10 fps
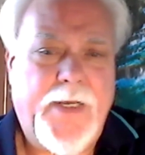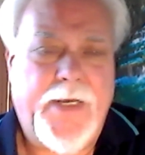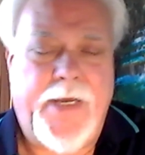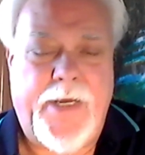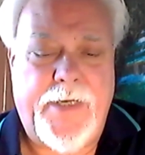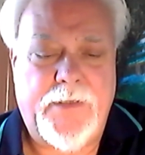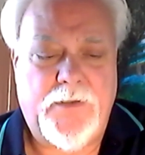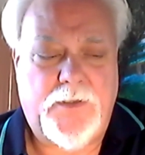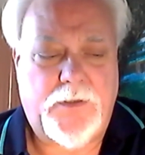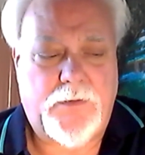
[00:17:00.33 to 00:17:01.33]

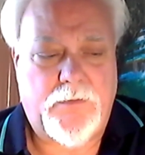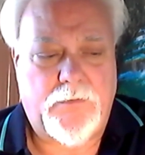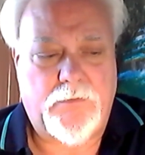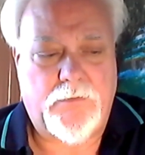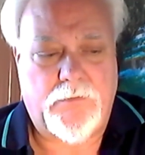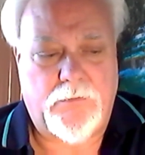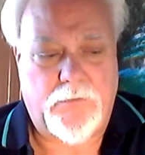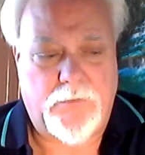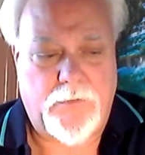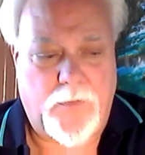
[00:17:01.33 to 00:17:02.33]
And
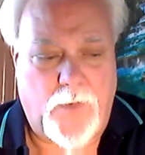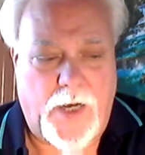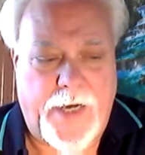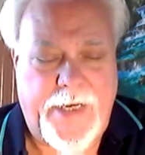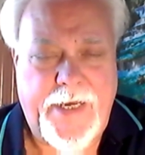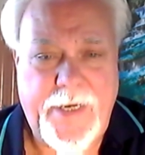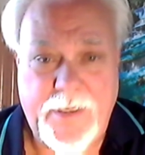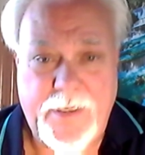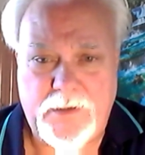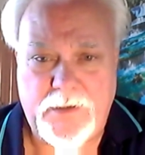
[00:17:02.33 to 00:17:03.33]
I
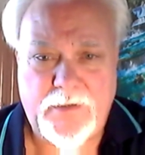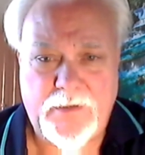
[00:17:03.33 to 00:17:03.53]
hint